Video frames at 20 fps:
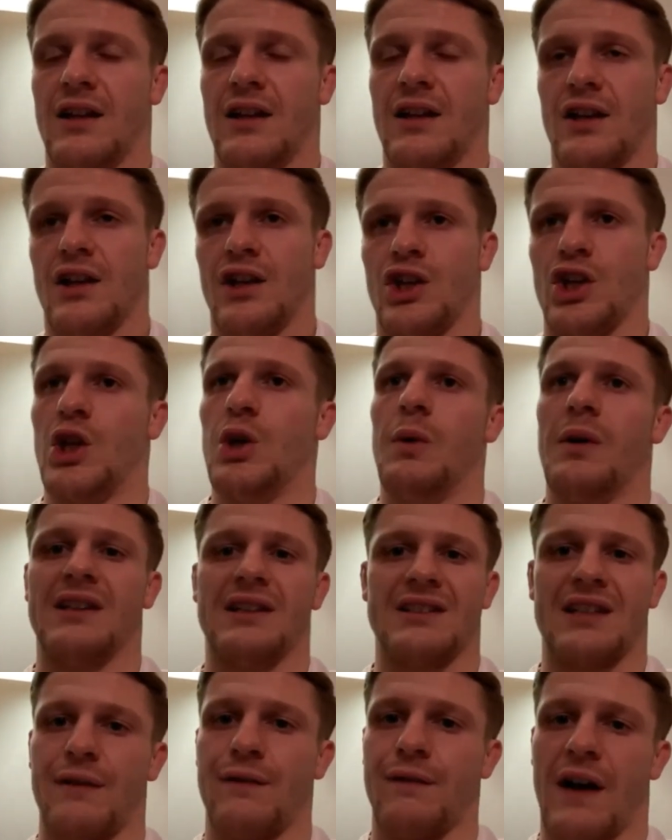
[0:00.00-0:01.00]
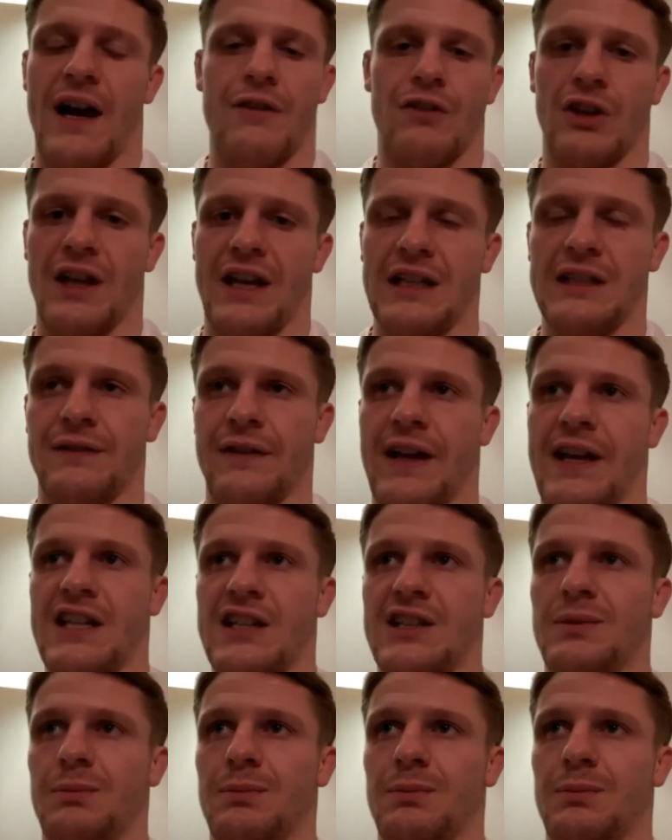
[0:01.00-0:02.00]
you know, with, say, 5 or less
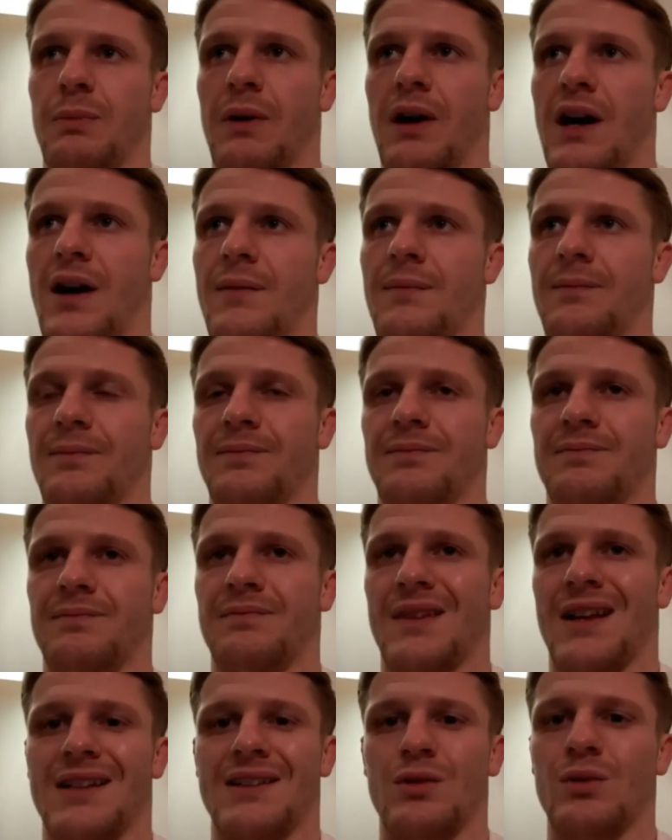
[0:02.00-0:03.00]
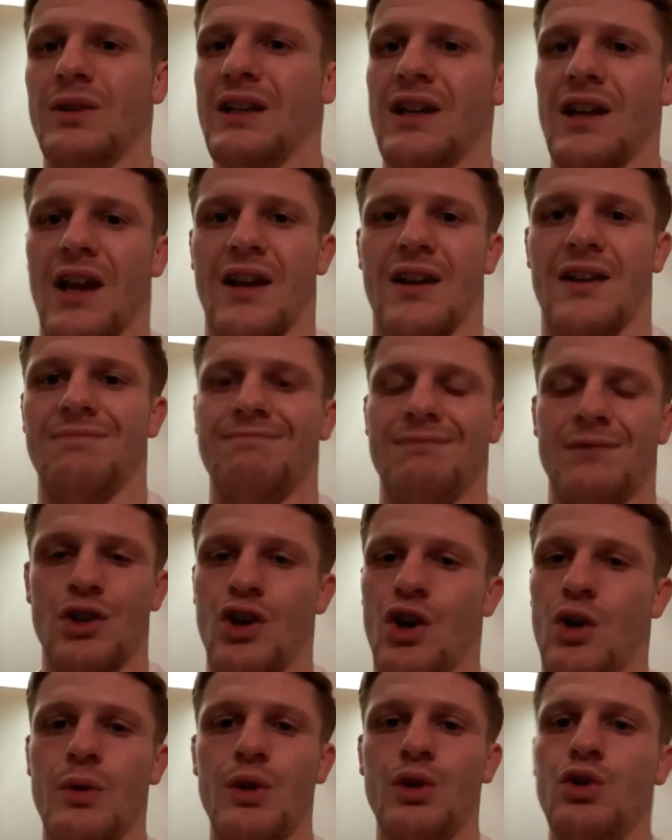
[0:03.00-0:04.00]
fights. But I don't think I
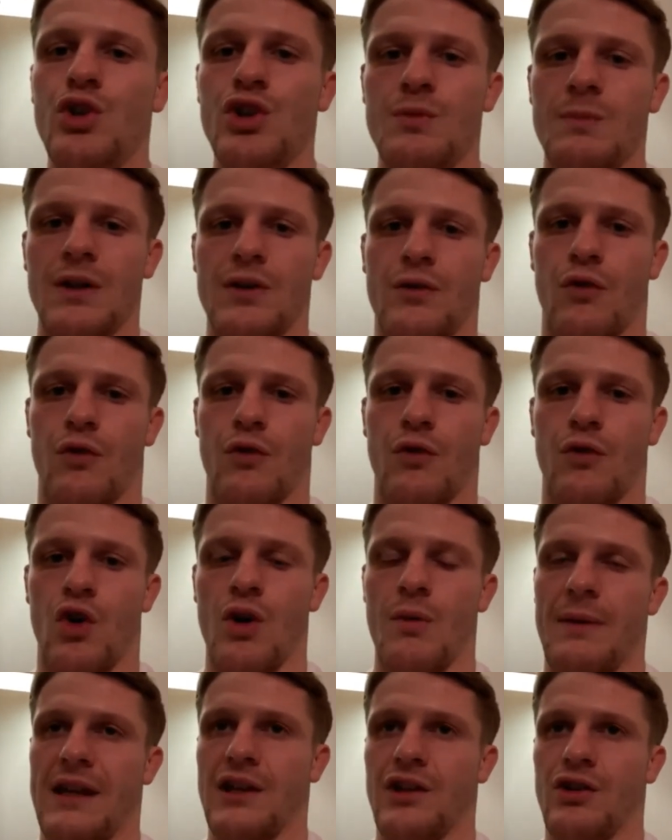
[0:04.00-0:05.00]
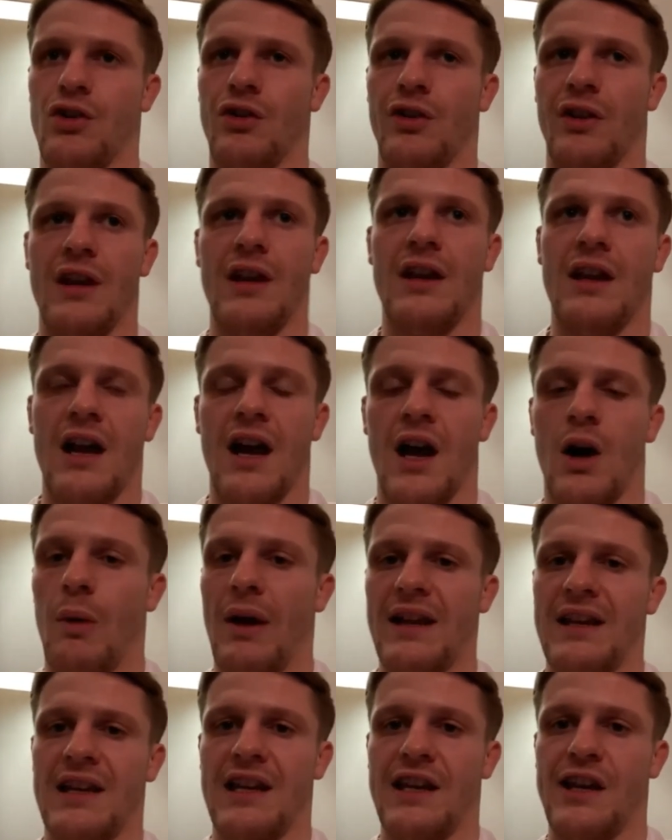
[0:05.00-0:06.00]
wouldn't do as much for me. You know, I
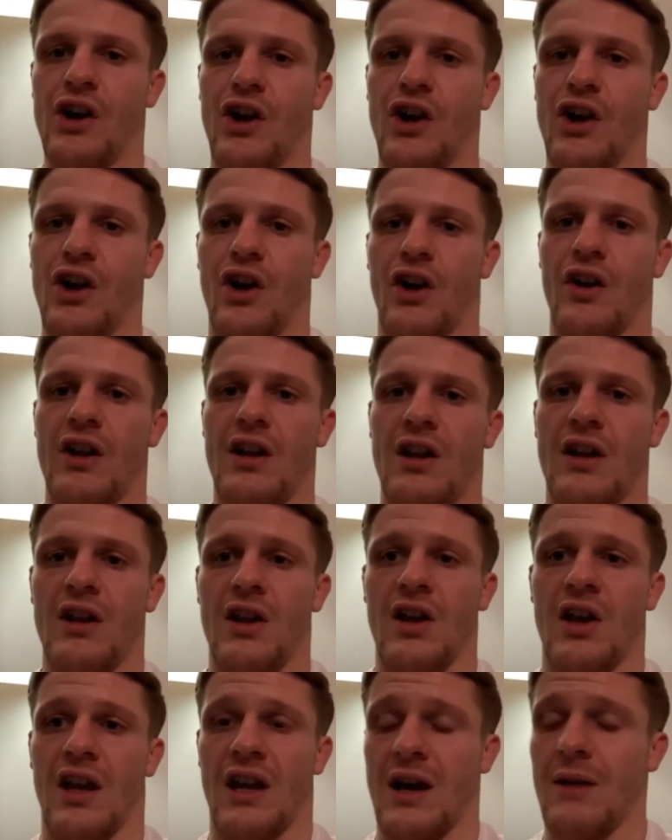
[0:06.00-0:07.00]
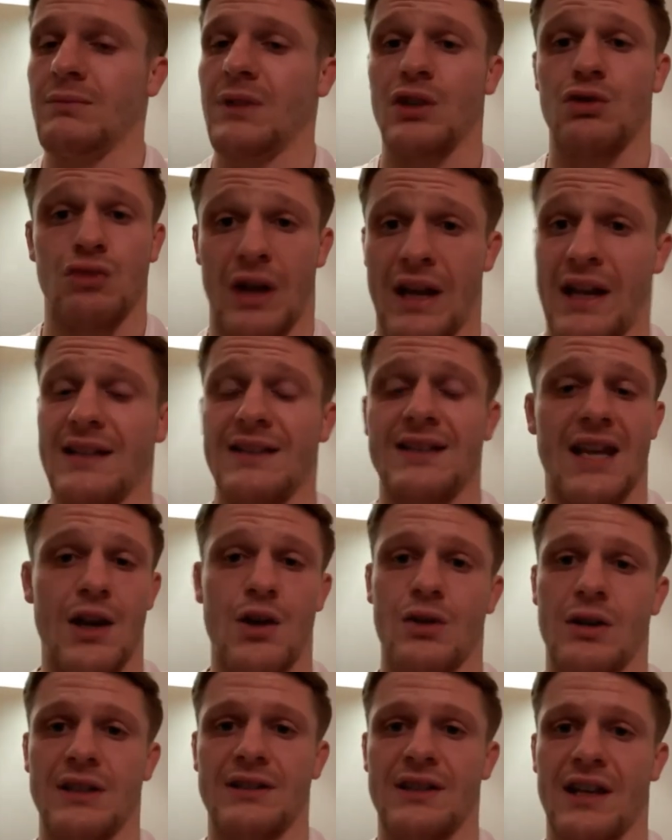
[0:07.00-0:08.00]
win here and I'm, like, right in
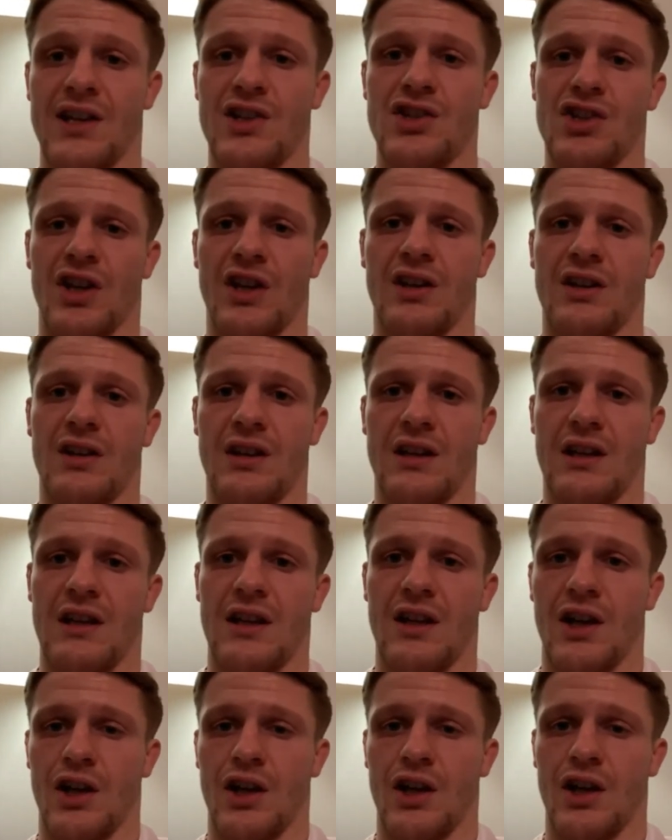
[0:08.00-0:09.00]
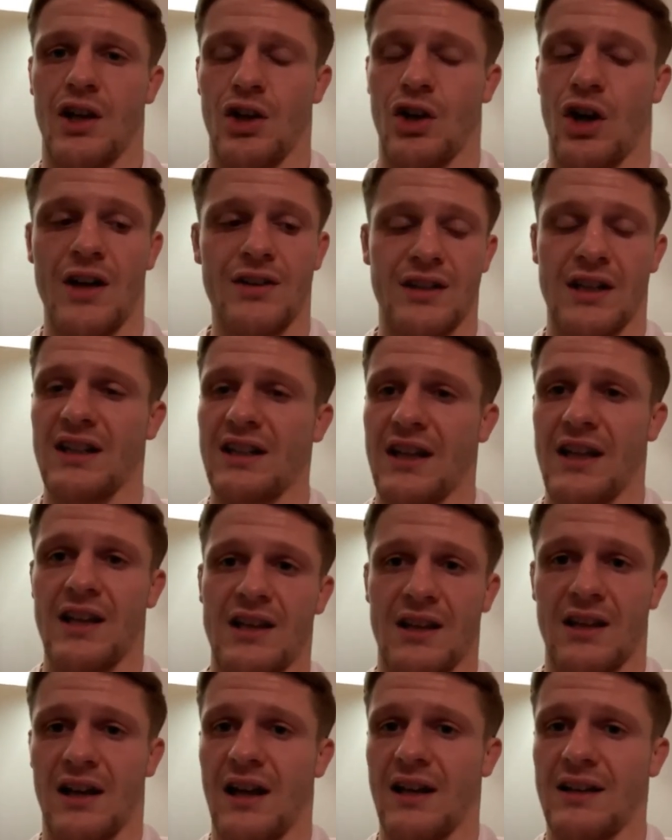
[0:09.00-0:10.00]
title contention. You know, I think, like,
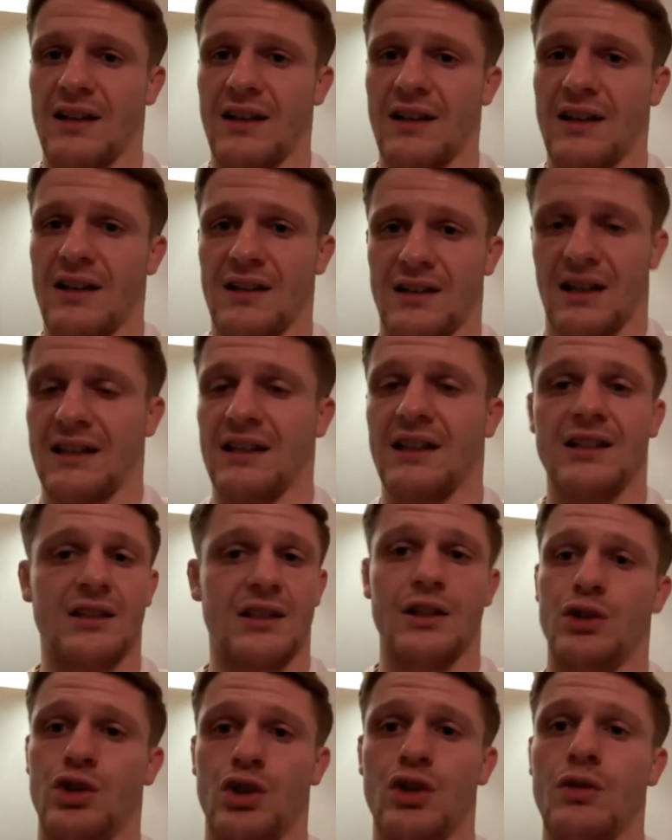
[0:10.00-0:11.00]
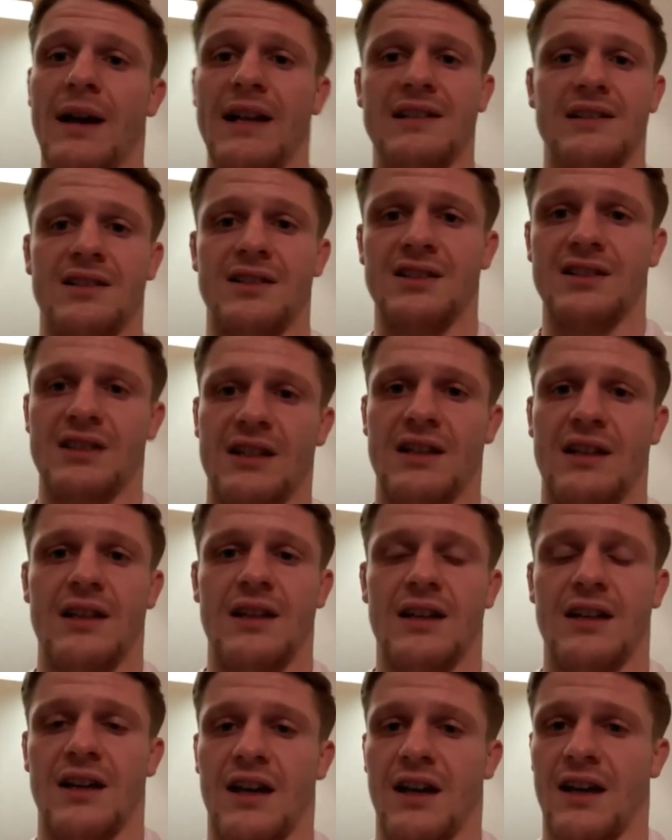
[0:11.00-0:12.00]
I have, like, literally 2 wins.
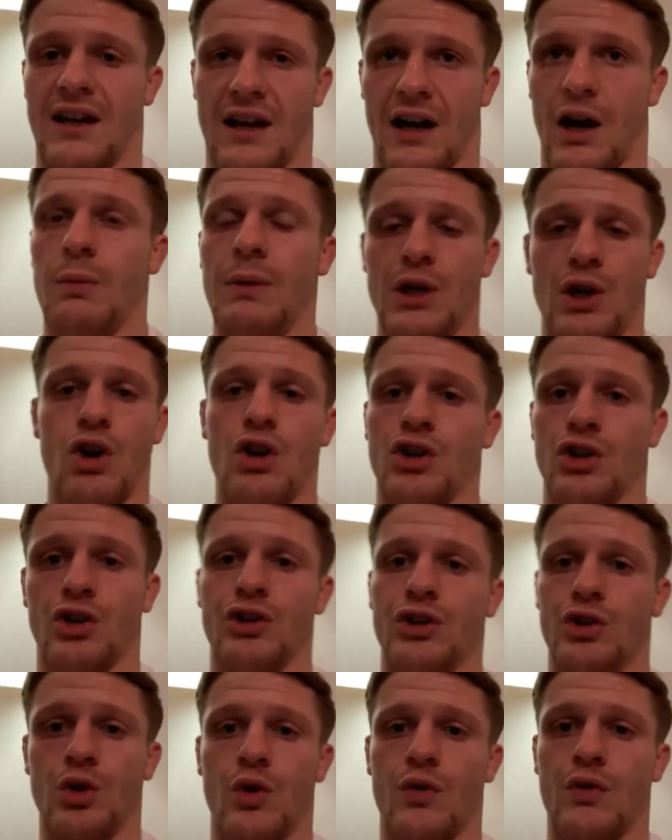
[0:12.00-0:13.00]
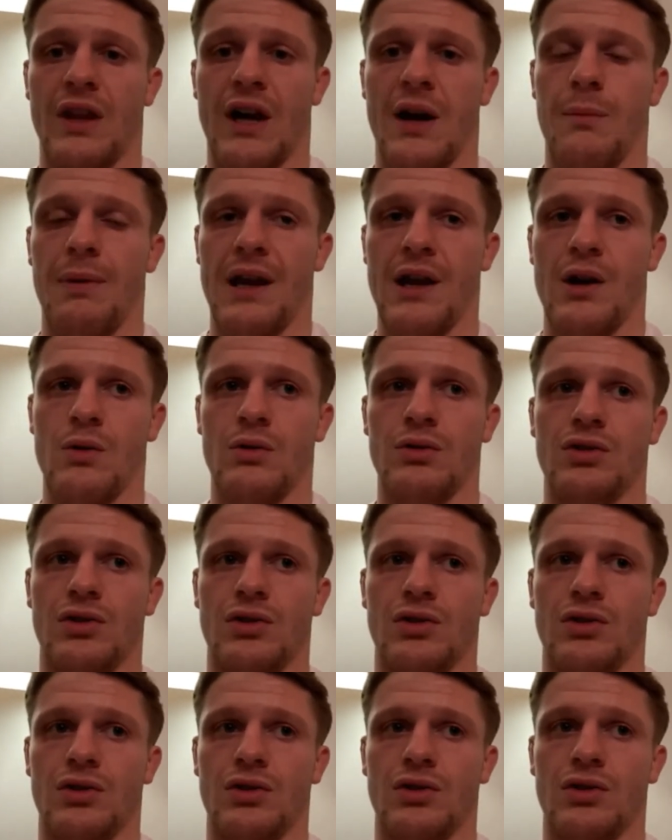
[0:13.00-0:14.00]
And I'll be knocking on the door for that belt.
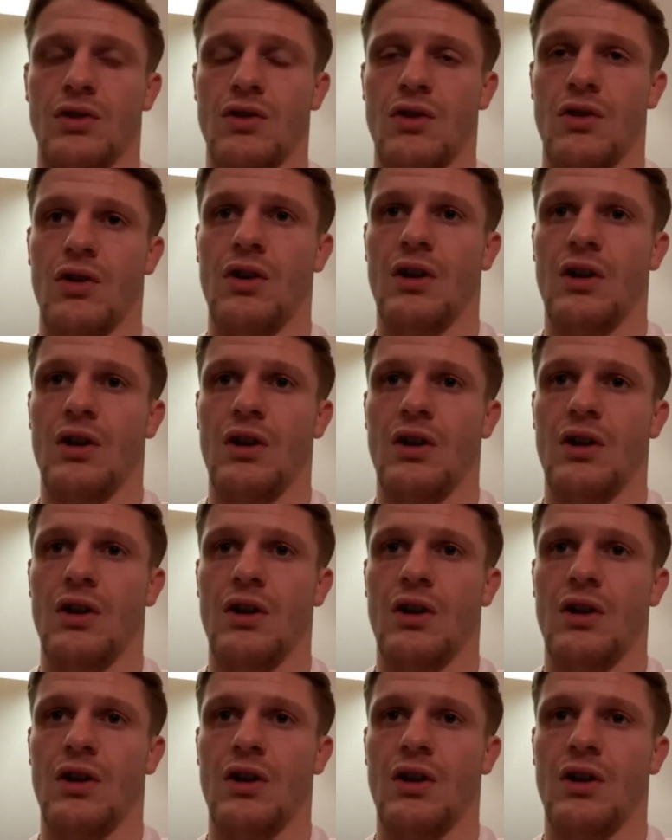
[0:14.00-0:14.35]
So